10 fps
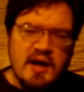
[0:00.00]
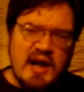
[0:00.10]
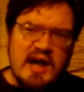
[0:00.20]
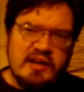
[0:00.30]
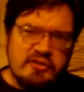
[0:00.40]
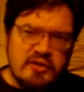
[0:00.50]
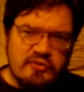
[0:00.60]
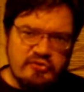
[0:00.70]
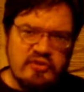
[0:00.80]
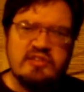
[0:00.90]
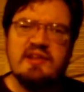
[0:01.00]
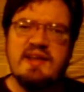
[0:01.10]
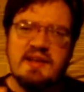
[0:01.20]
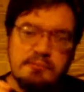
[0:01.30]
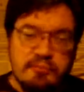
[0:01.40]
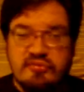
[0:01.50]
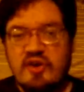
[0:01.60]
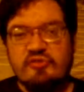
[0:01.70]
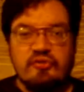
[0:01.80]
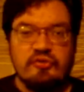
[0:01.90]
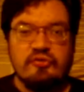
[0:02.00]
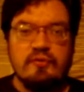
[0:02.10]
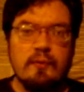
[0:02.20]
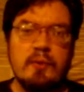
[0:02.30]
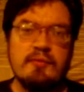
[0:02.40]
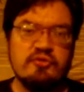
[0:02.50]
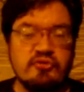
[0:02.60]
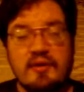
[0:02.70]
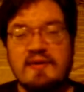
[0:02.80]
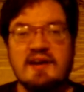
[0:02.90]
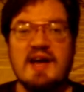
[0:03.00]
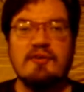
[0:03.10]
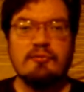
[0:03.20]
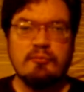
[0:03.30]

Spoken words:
and subtly impresses the women, showing that he had